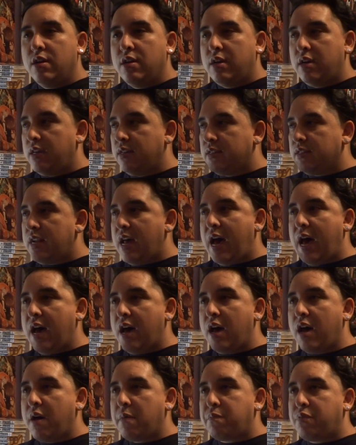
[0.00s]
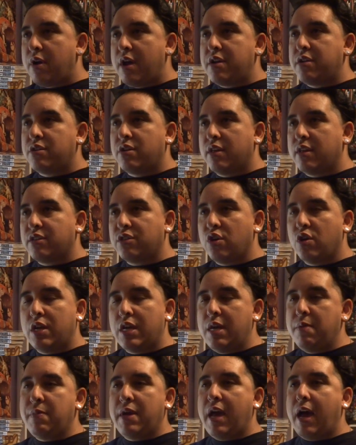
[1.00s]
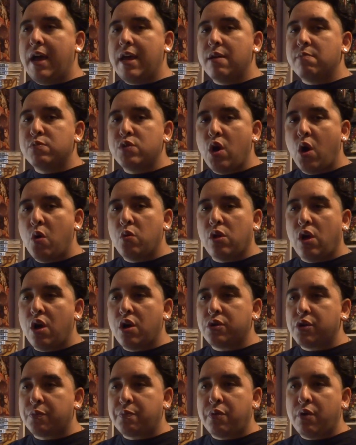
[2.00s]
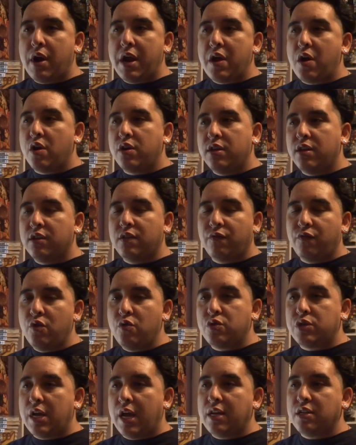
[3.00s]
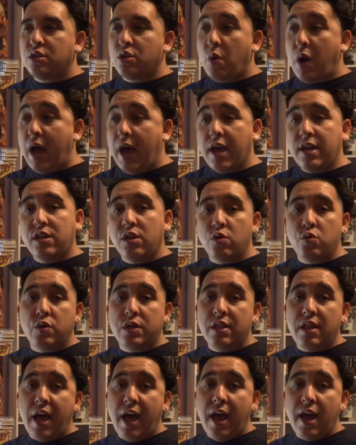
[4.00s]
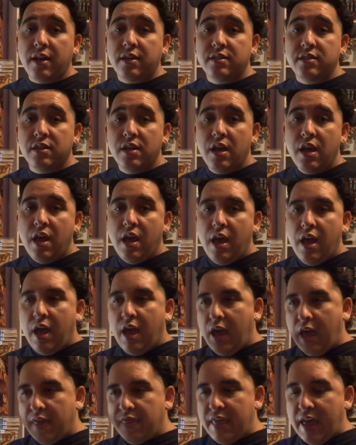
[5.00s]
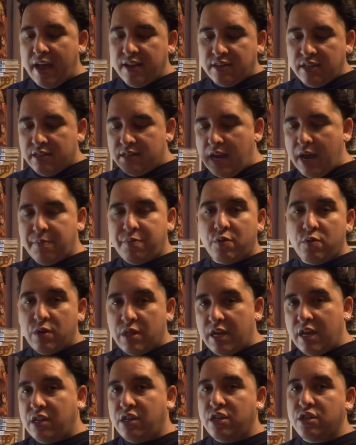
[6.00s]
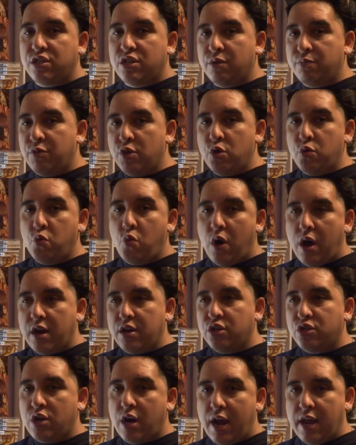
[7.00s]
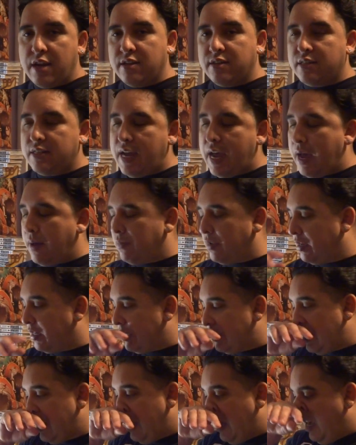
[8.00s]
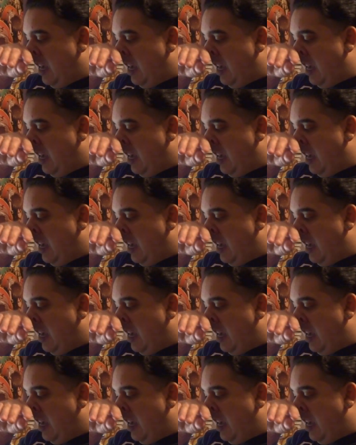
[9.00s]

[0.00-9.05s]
He's not a predator that's going to eat me. I am no longer prey on his food chain, so I can relax. And that's the type of relationship you want to try and establish.